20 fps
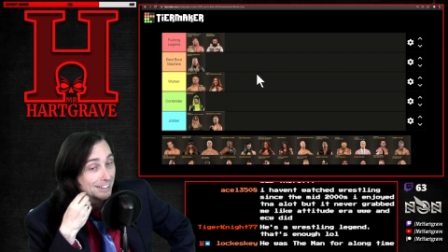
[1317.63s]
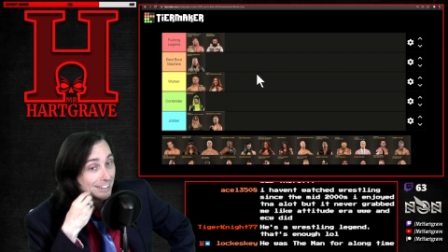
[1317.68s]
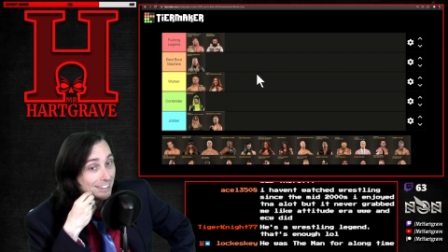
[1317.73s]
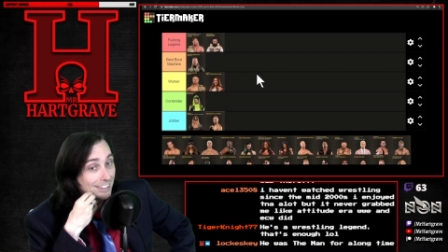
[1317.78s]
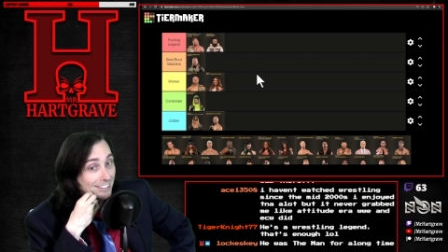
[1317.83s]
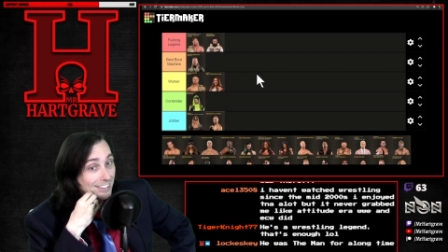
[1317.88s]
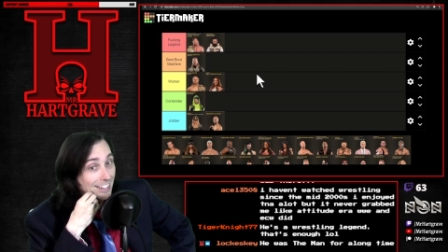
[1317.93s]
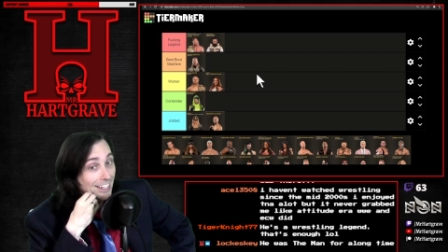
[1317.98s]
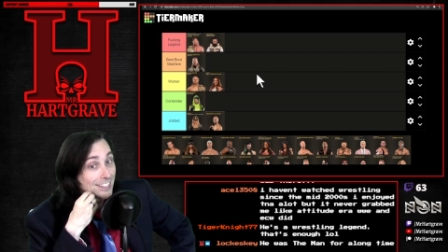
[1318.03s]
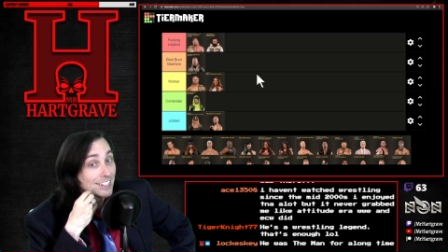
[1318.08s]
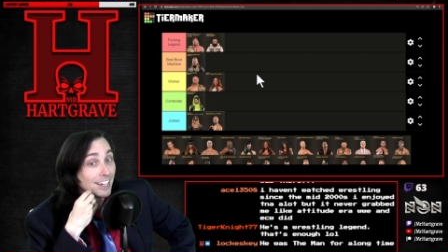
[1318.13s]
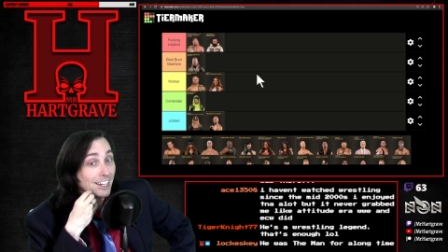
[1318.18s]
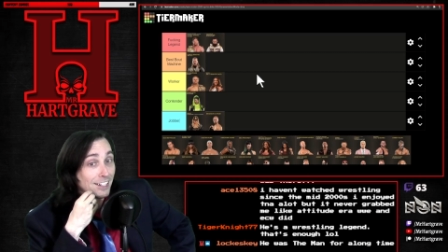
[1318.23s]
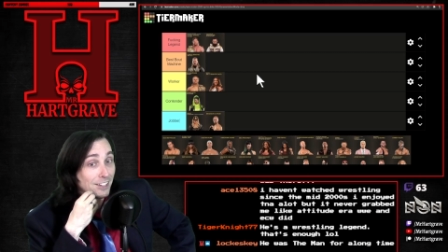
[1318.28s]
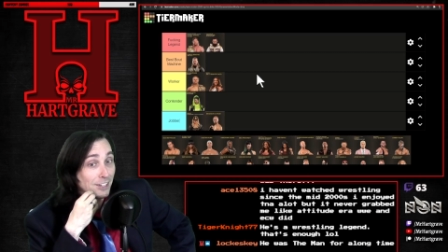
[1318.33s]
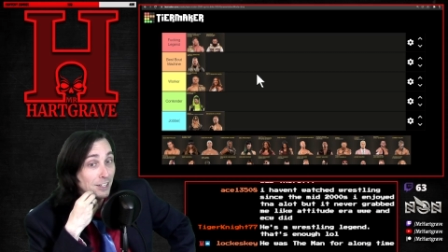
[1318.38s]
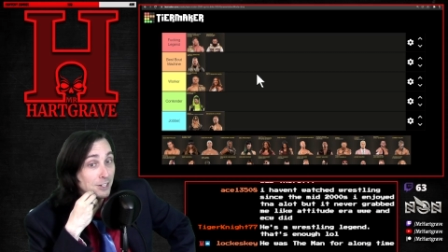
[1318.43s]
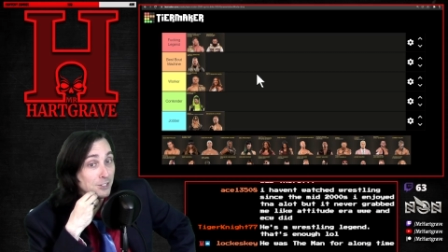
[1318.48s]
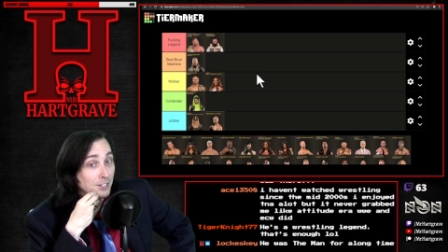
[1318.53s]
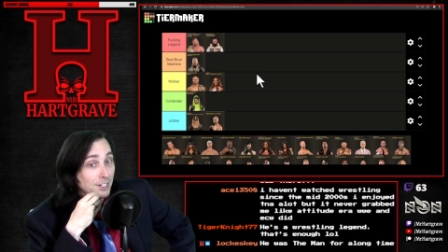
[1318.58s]
That's kind of
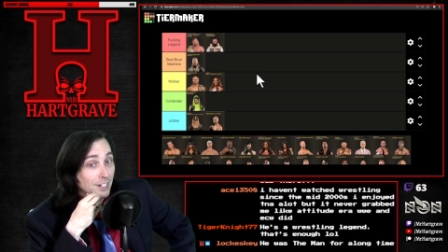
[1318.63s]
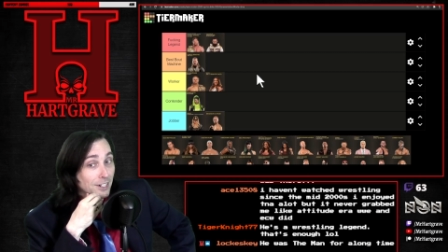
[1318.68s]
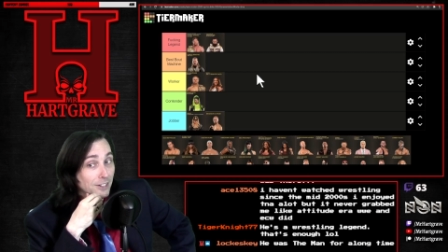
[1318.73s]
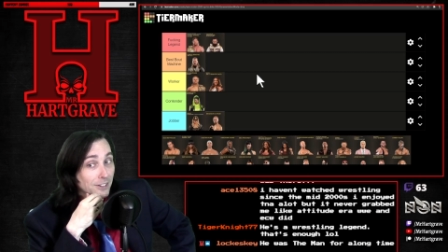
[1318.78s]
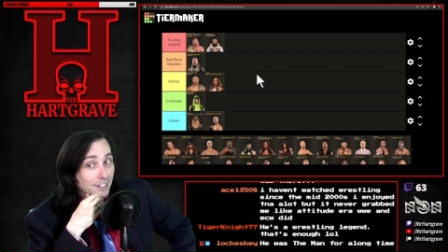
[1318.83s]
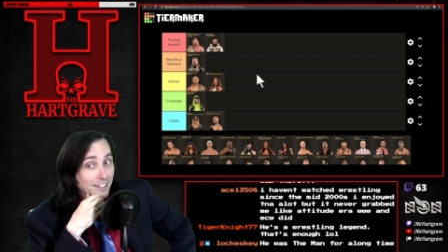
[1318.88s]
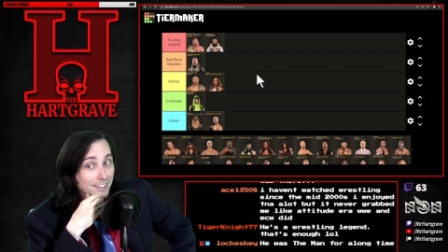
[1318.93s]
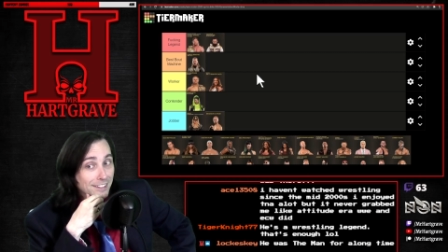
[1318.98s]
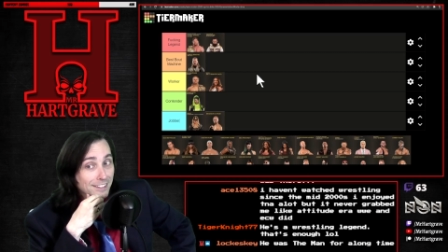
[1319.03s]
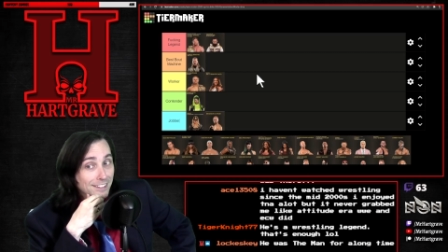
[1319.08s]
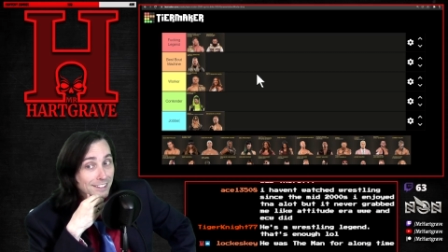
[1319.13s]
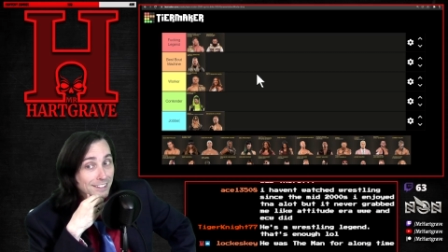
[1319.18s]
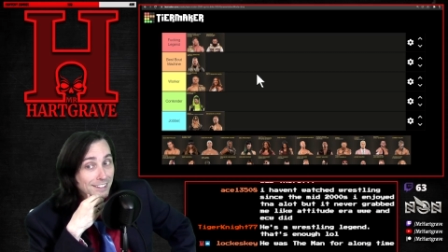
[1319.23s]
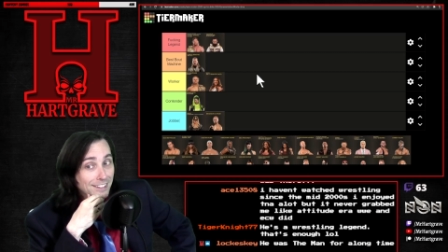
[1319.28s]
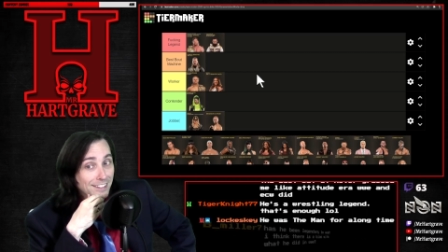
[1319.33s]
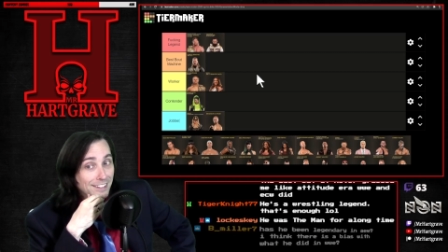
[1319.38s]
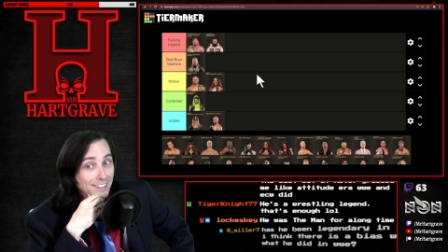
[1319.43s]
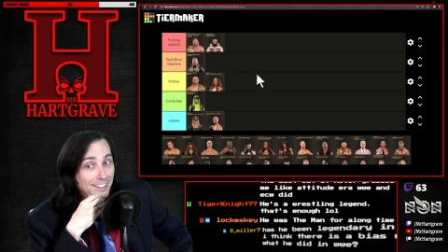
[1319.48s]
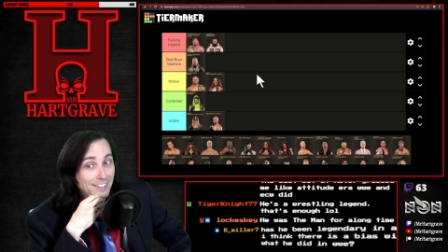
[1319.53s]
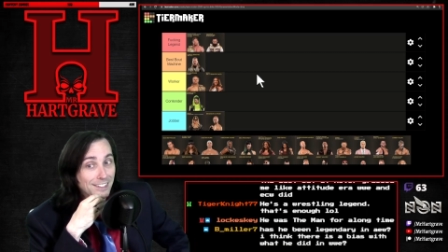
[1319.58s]
legendary.
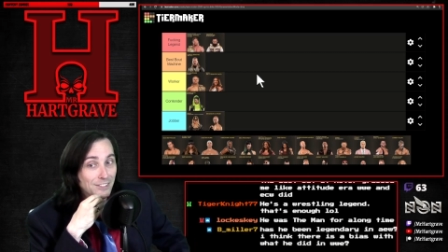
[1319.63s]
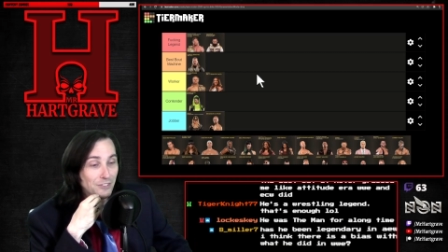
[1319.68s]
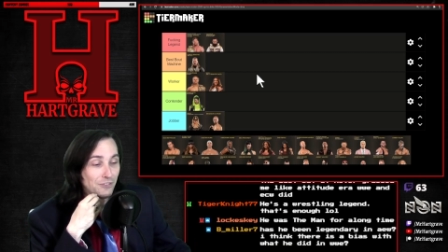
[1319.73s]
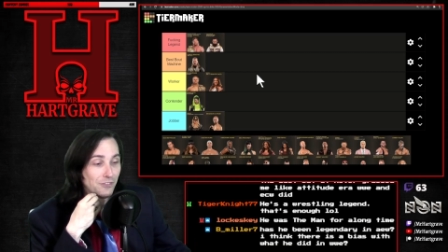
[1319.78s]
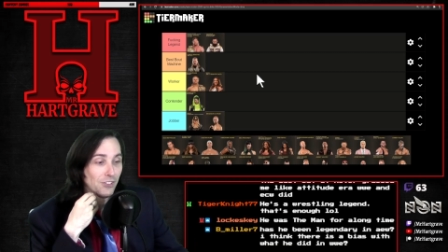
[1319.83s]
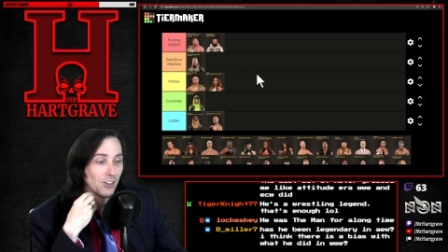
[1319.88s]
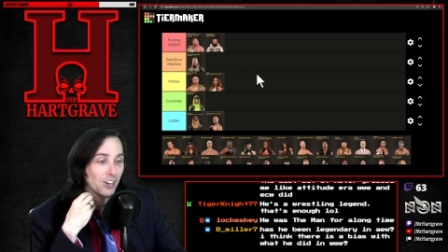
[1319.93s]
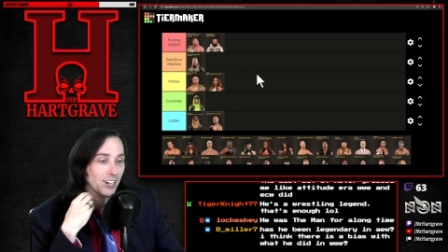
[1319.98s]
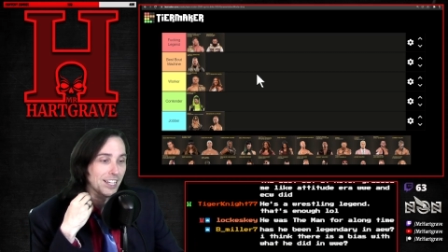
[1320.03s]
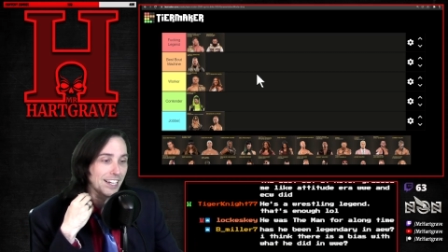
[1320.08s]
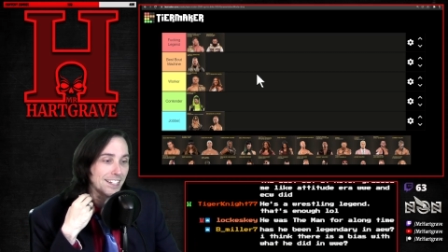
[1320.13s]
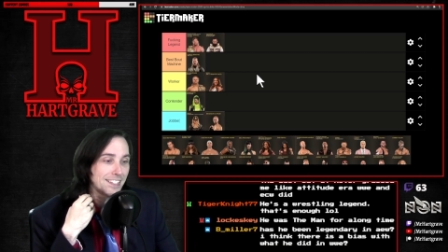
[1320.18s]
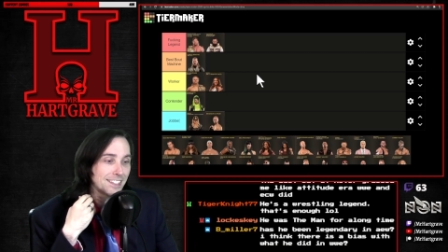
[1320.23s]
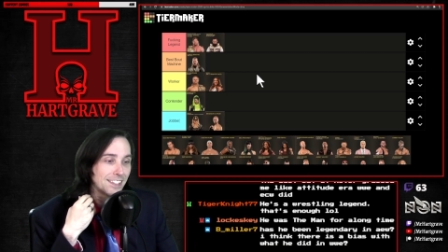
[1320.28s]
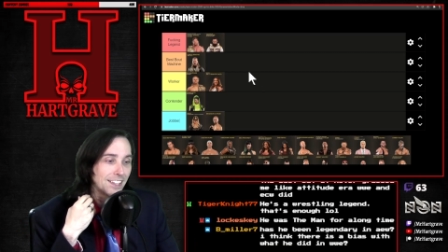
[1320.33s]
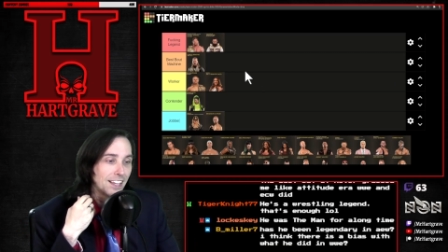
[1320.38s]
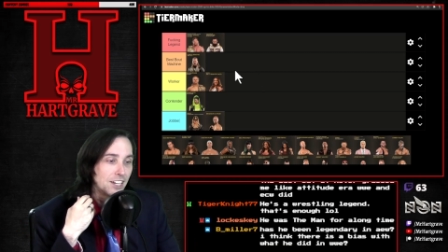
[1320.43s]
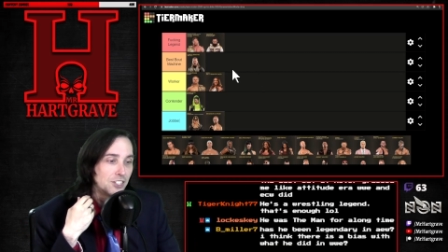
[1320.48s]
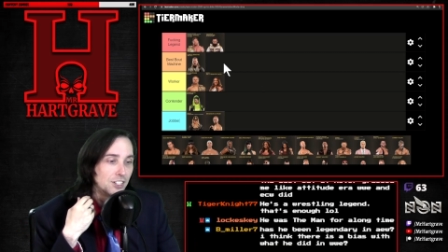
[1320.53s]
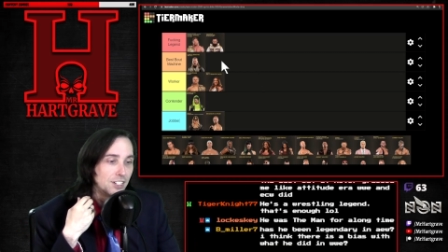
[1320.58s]
Fuck it, it's
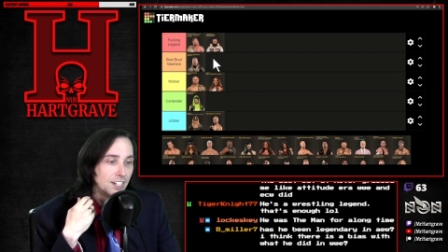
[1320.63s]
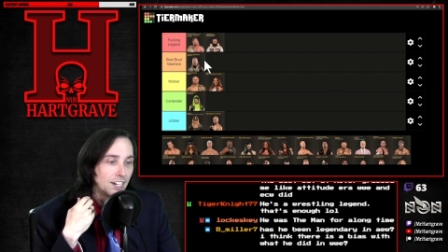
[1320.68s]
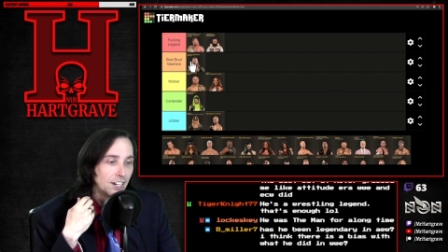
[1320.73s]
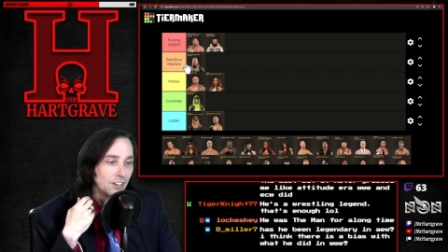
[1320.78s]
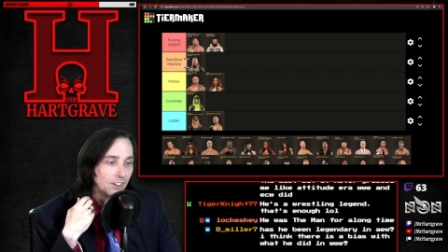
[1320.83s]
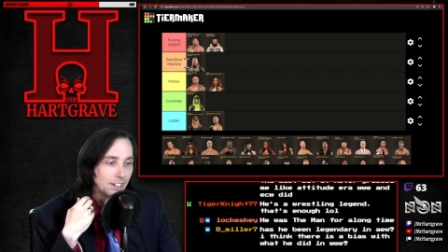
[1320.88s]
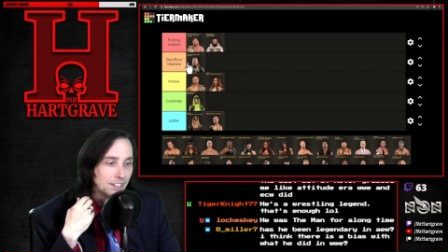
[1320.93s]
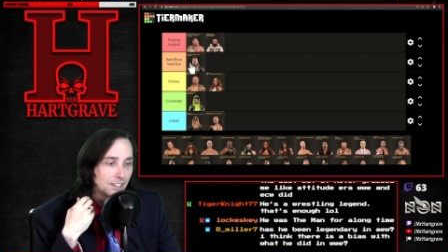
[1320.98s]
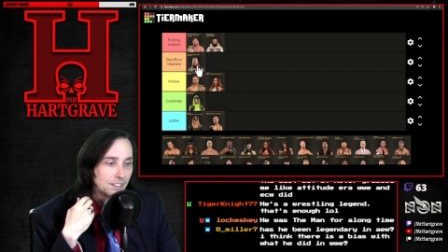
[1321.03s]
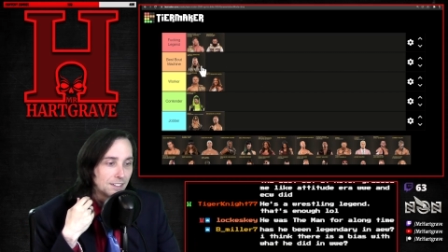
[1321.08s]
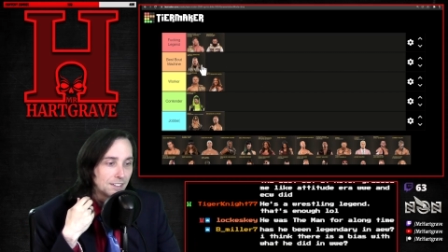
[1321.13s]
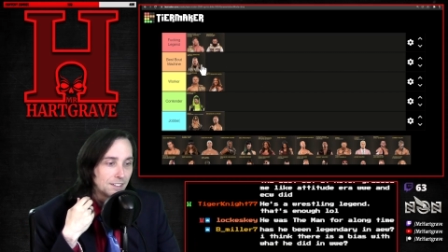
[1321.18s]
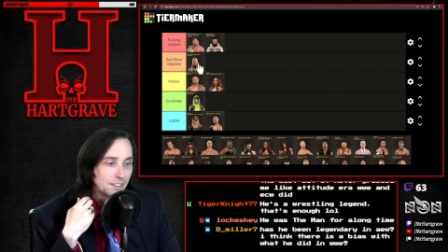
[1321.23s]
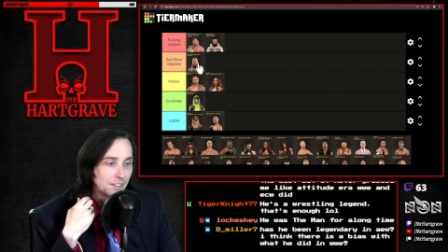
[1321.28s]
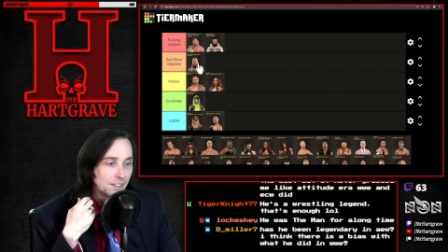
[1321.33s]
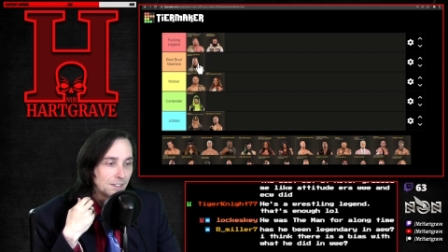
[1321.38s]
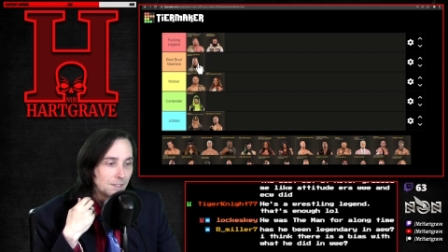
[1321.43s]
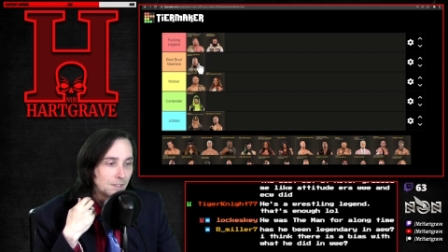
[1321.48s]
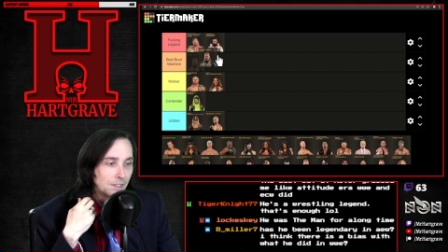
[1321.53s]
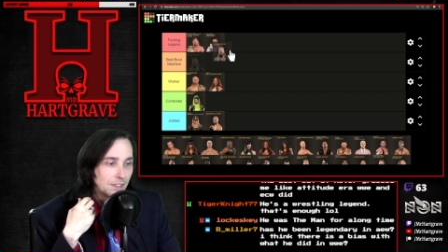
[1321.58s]
legendary.
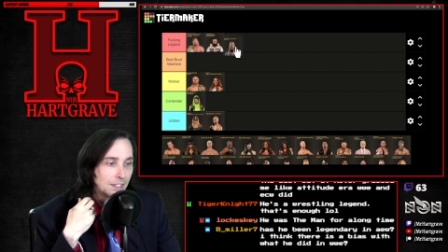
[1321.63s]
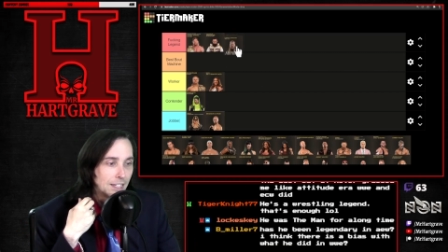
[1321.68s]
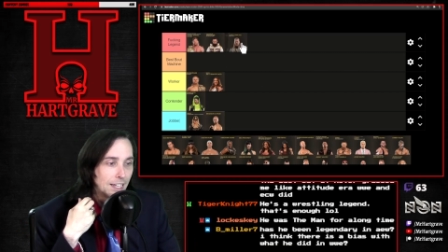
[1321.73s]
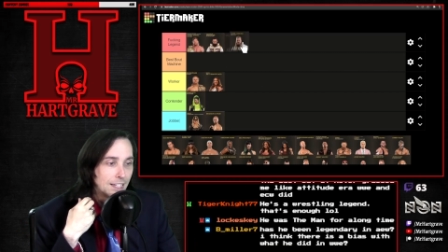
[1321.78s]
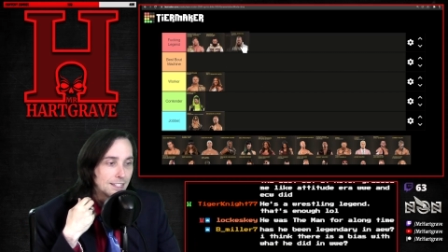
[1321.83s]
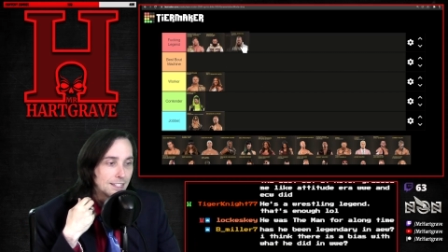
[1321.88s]
It's